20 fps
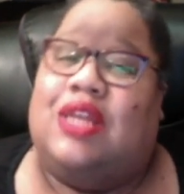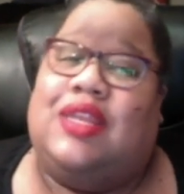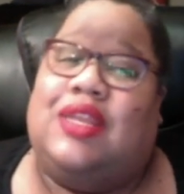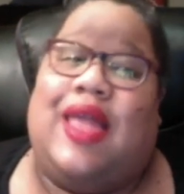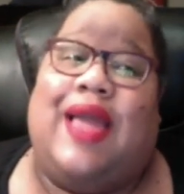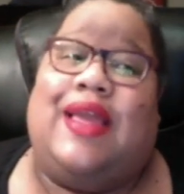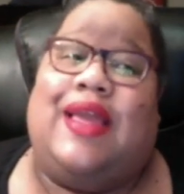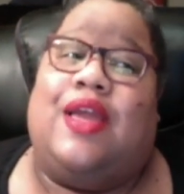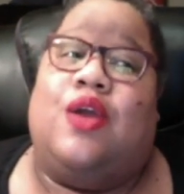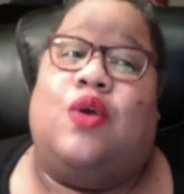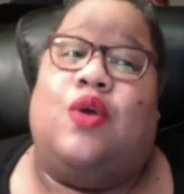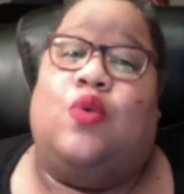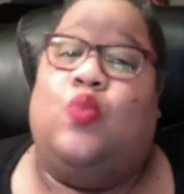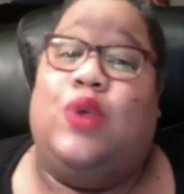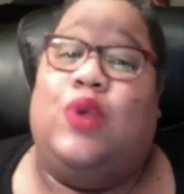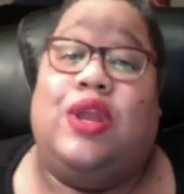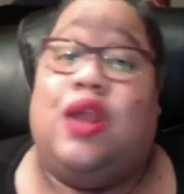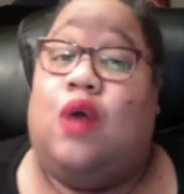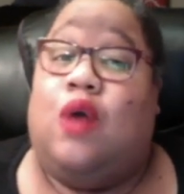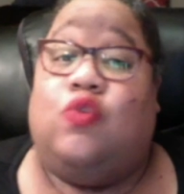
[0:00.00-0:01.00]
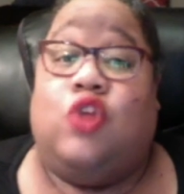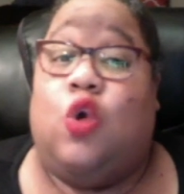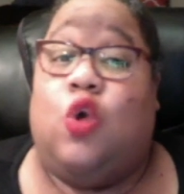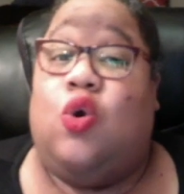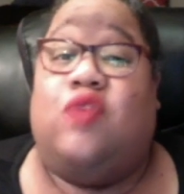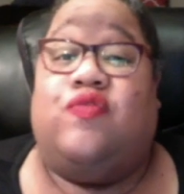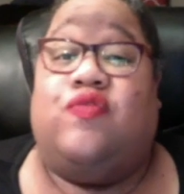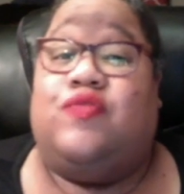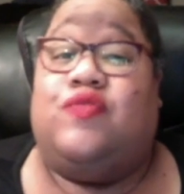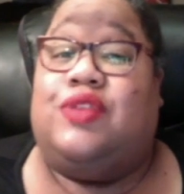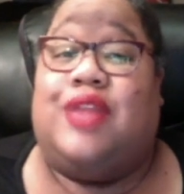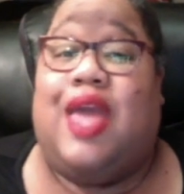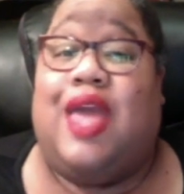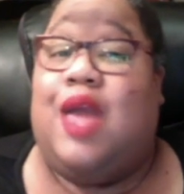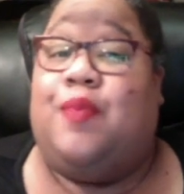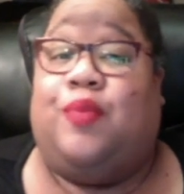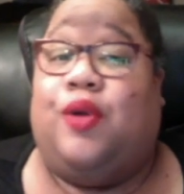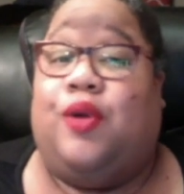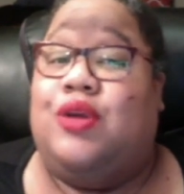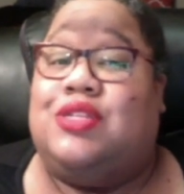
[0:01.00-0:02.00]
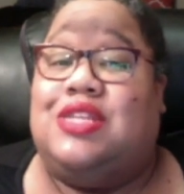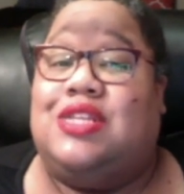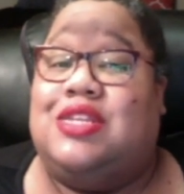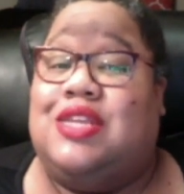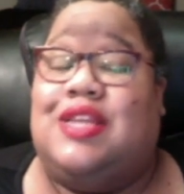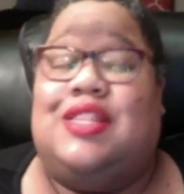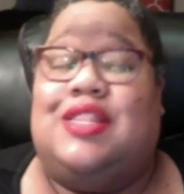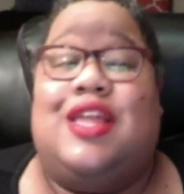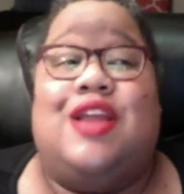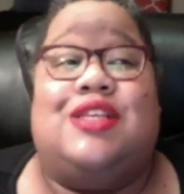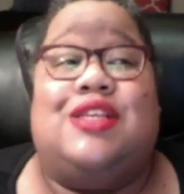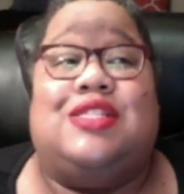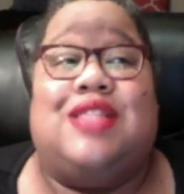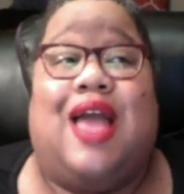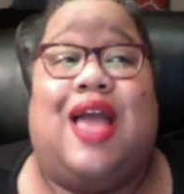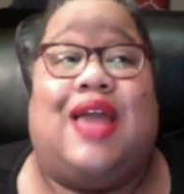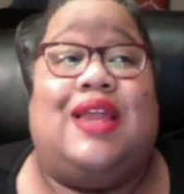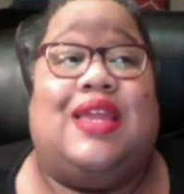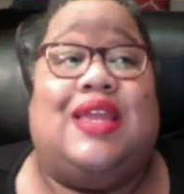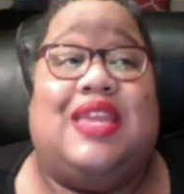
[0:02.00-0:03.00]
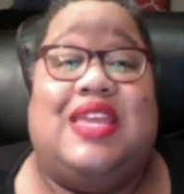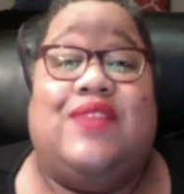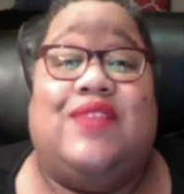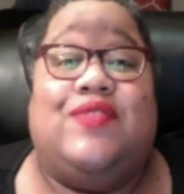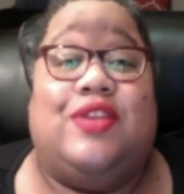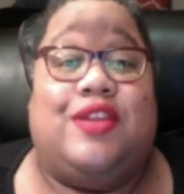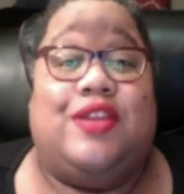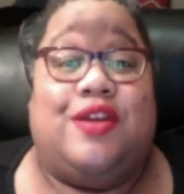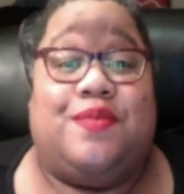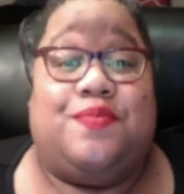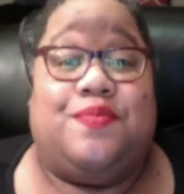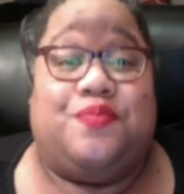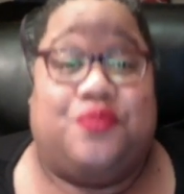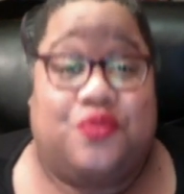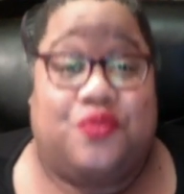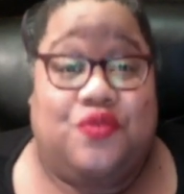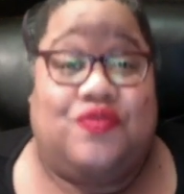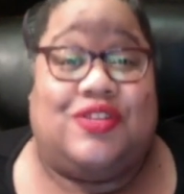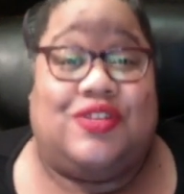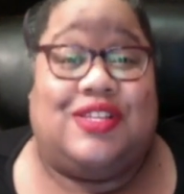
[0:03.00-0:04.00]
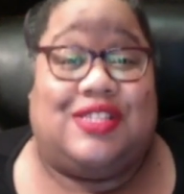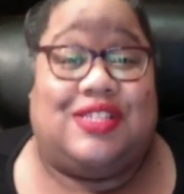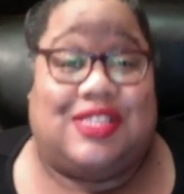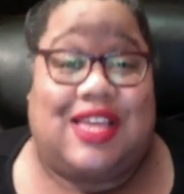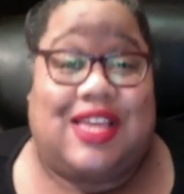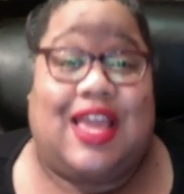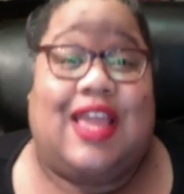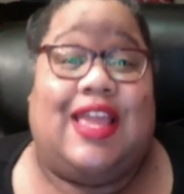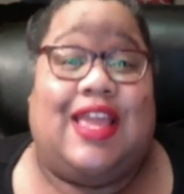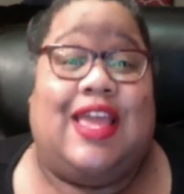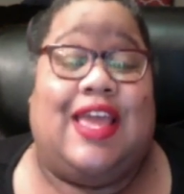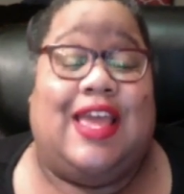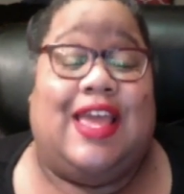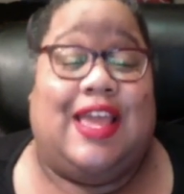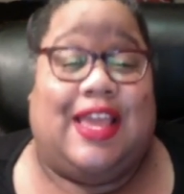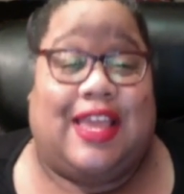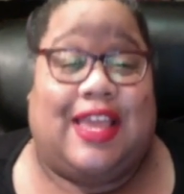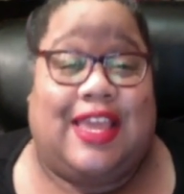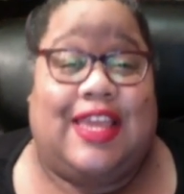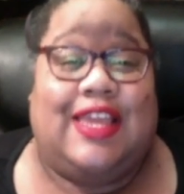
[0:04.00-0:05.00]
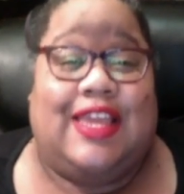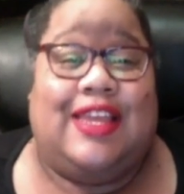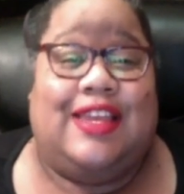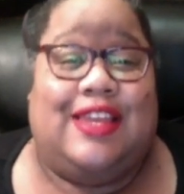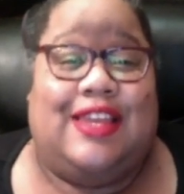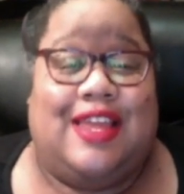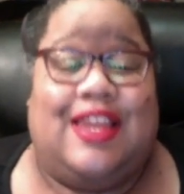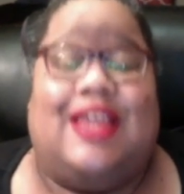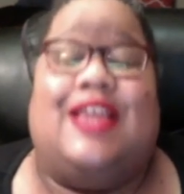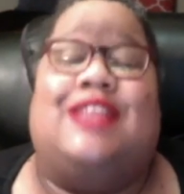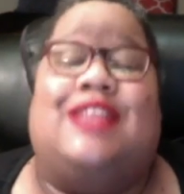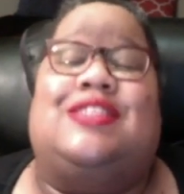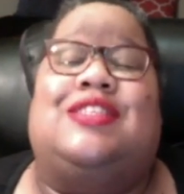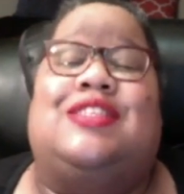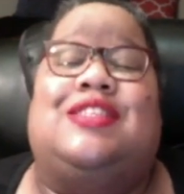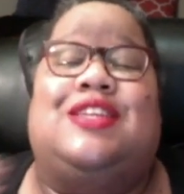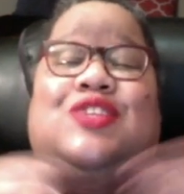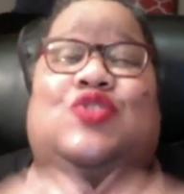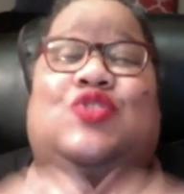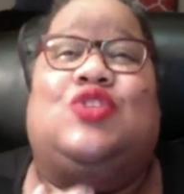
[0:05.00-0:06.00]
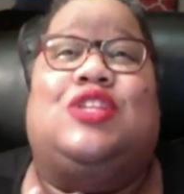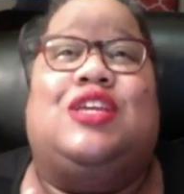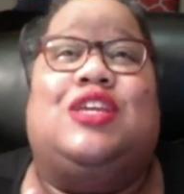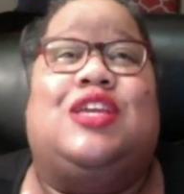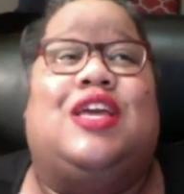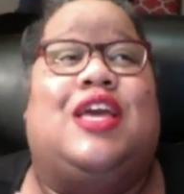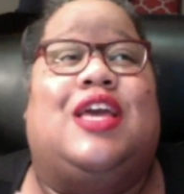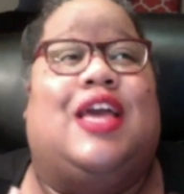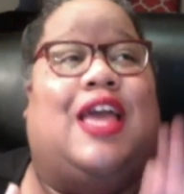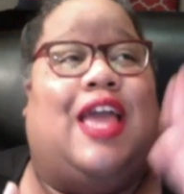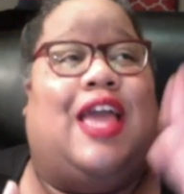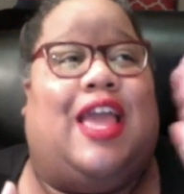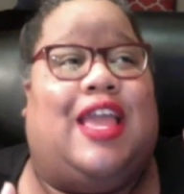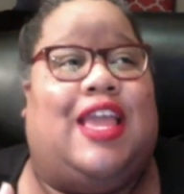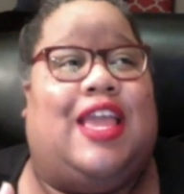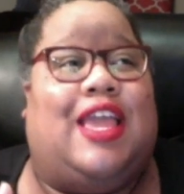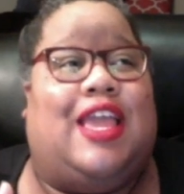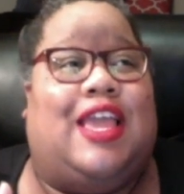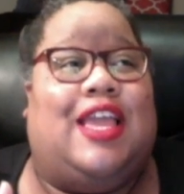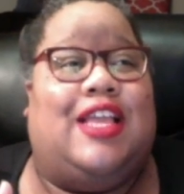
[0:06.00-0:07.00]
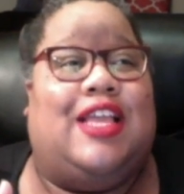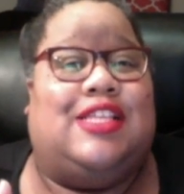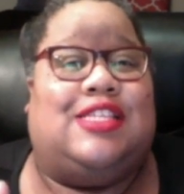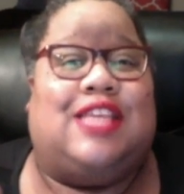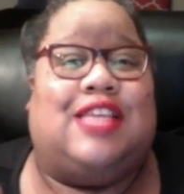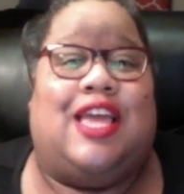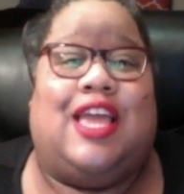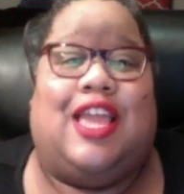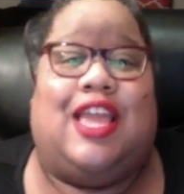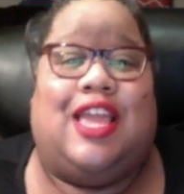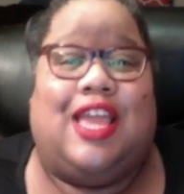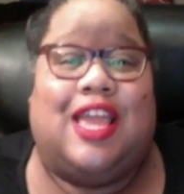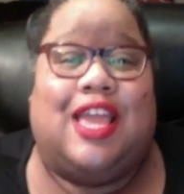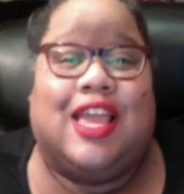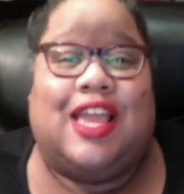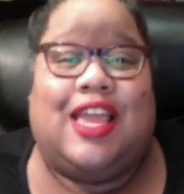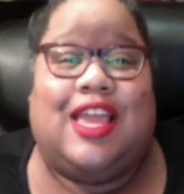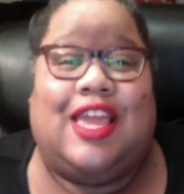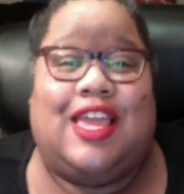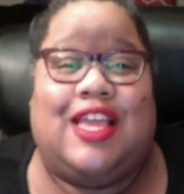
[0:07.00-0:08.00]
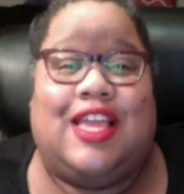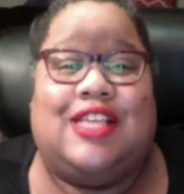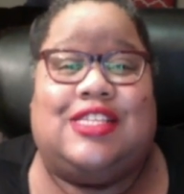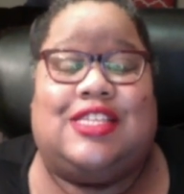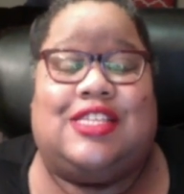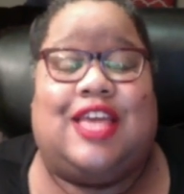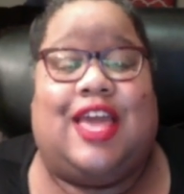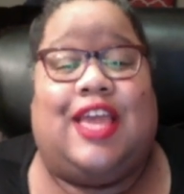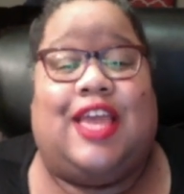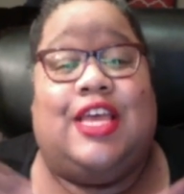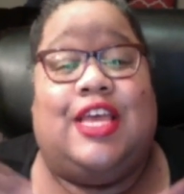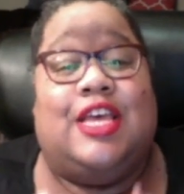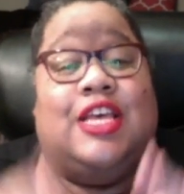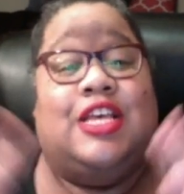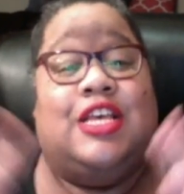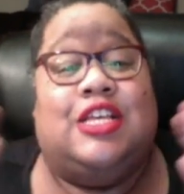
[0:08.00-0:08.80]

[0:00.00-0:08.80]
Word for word: Like, we don't know if that person there's not even enough proof to say he did it it's literally a he say he say